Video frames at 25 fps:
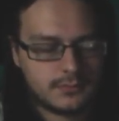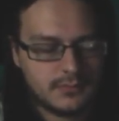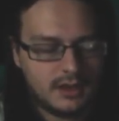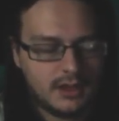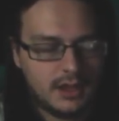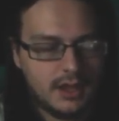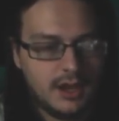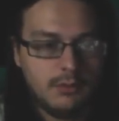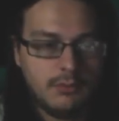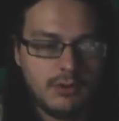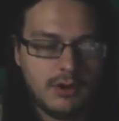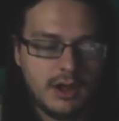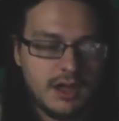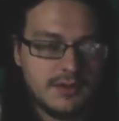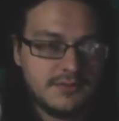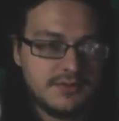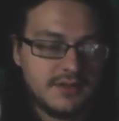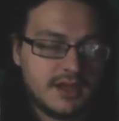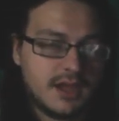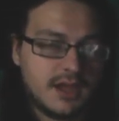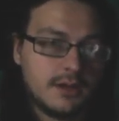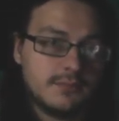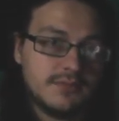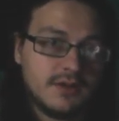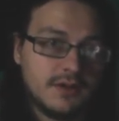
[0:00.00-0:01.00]
anyway, I
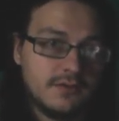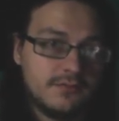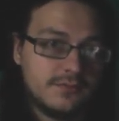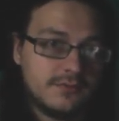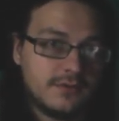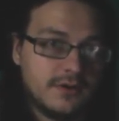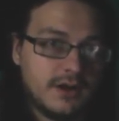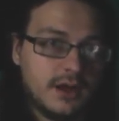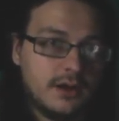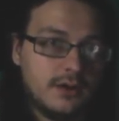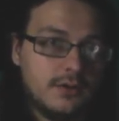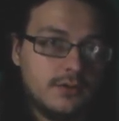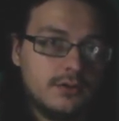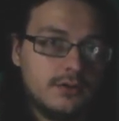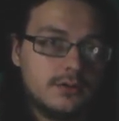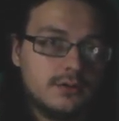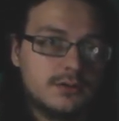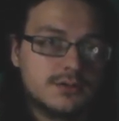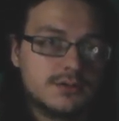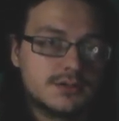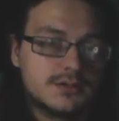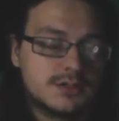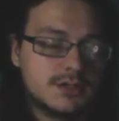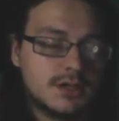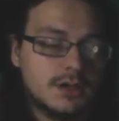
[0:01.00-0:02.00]
think I'm done for now.
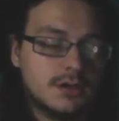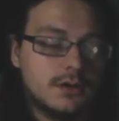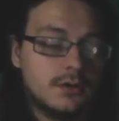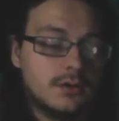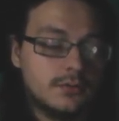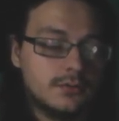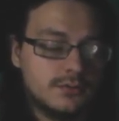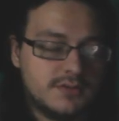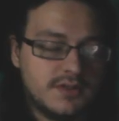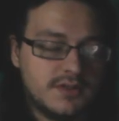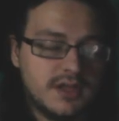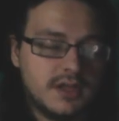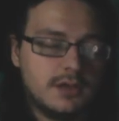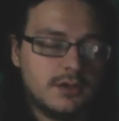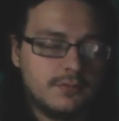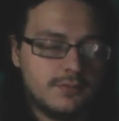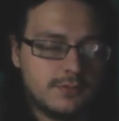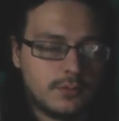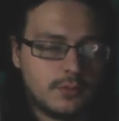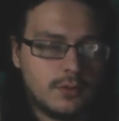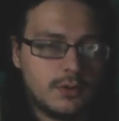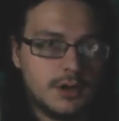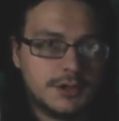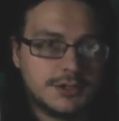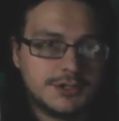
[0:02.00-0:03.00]
So, thank you
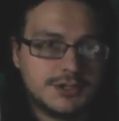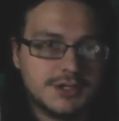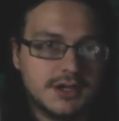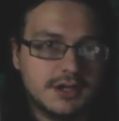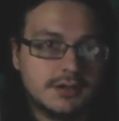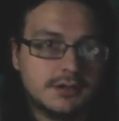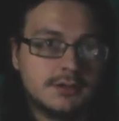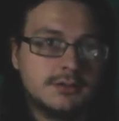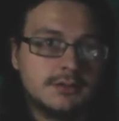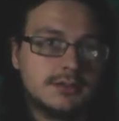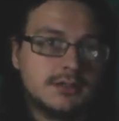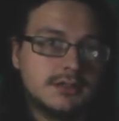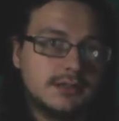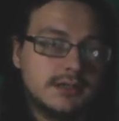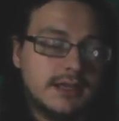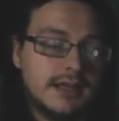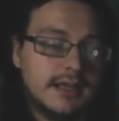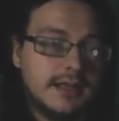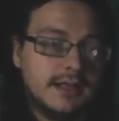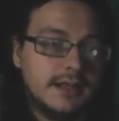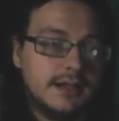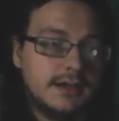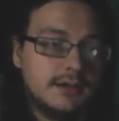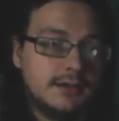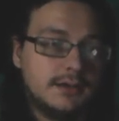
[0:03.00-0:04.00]
for watching,
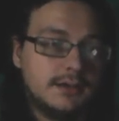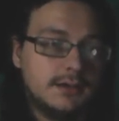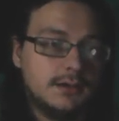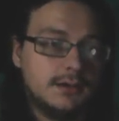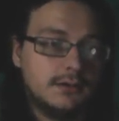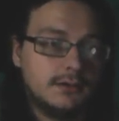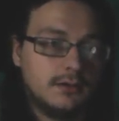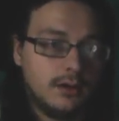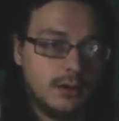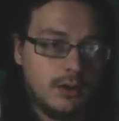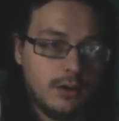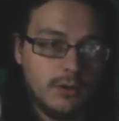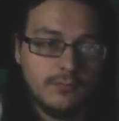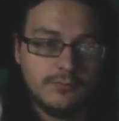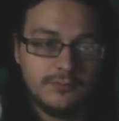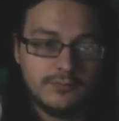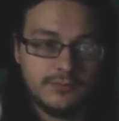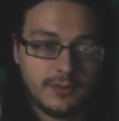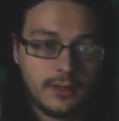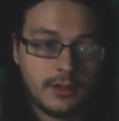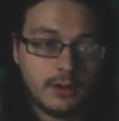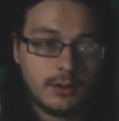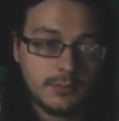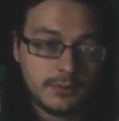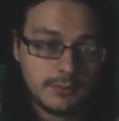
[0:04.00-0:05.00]
and
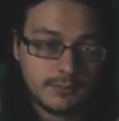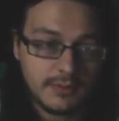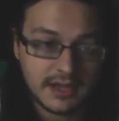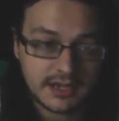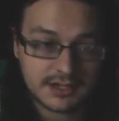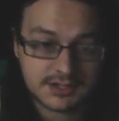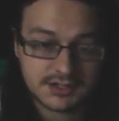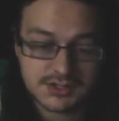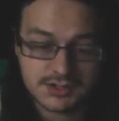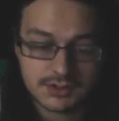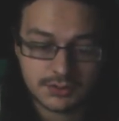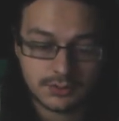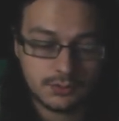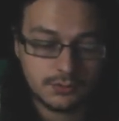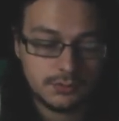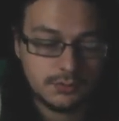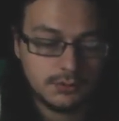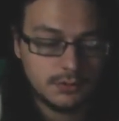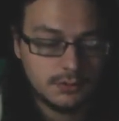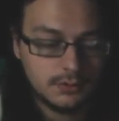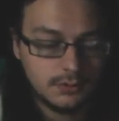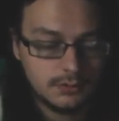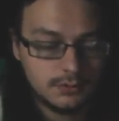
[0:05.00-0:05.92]
hopefully I'll be back soon.